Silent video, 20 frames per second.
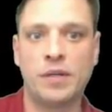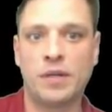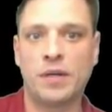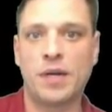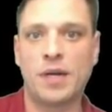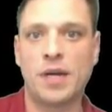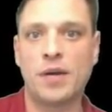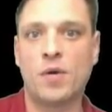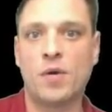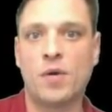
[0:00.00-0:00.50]

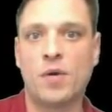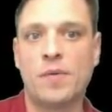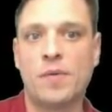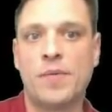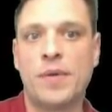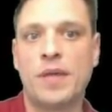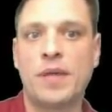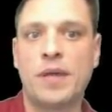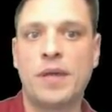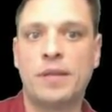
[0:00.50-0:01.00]
I want to
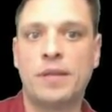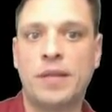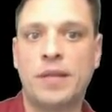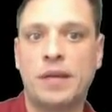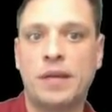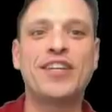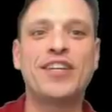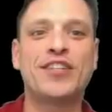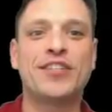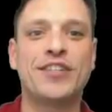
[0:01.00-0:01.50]
be that
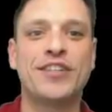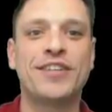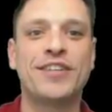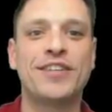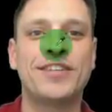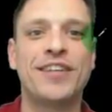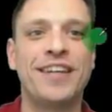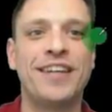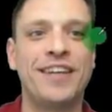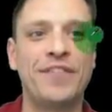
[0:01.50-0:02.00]
day. Sure
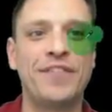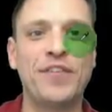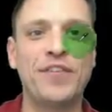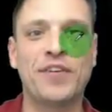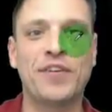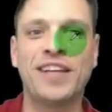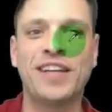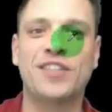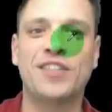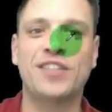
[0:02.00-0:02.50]
that if you
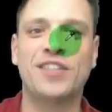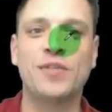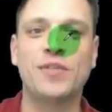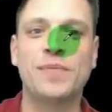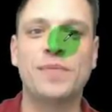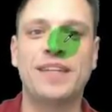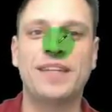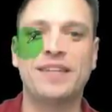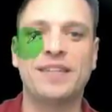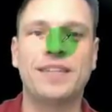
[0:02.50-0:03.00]
click too
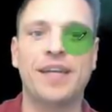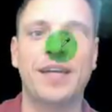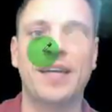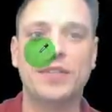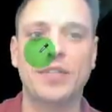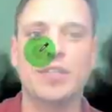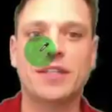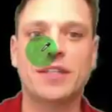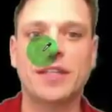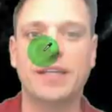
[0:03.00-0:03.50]
many times,
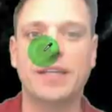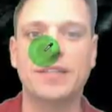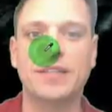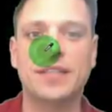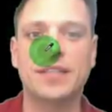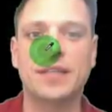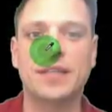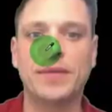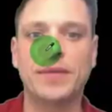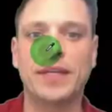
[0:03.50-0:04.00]
or you click on
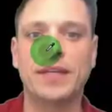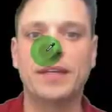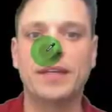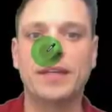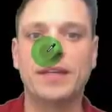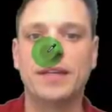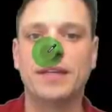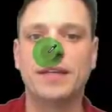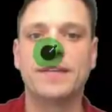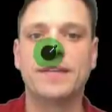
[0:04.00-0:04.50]
something
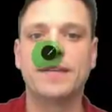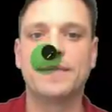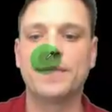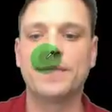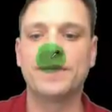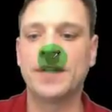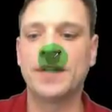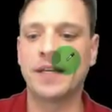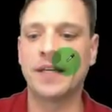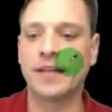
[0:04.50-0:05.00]

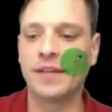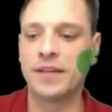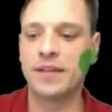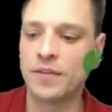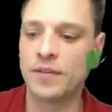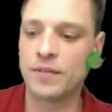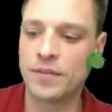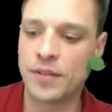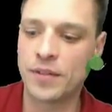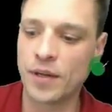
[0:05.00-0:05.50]
that
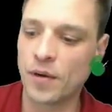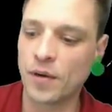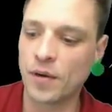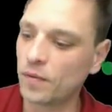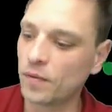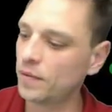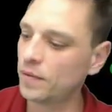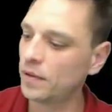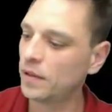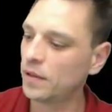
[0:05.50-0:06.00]
you don't
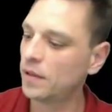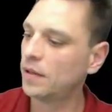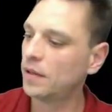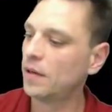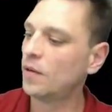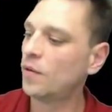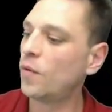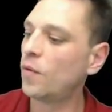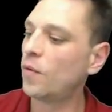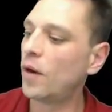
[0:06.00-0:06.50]

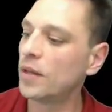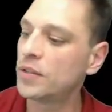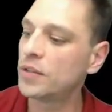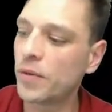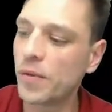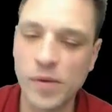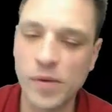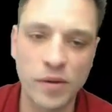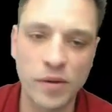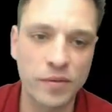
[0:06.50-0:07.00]
want to
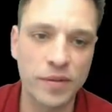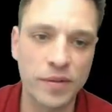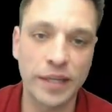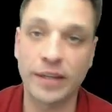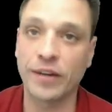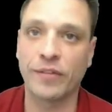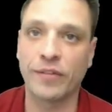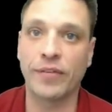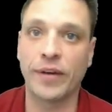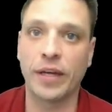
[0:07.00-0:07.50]
remove
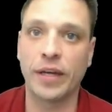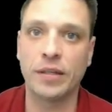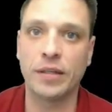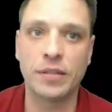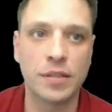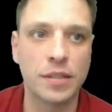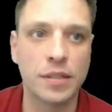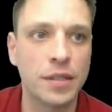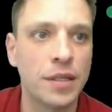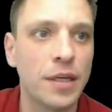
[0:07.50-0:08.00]
like your
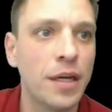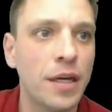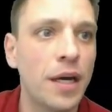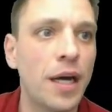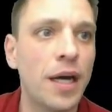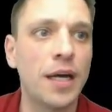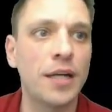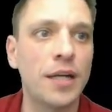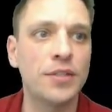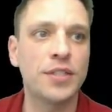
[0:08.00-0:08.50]
face,
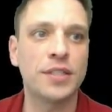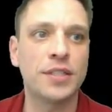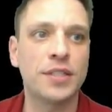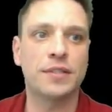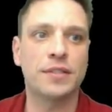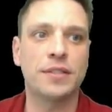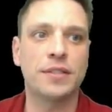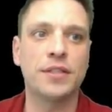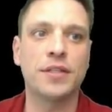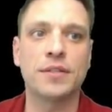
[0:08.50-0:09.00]

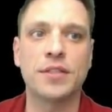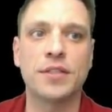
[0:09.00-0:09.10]
you can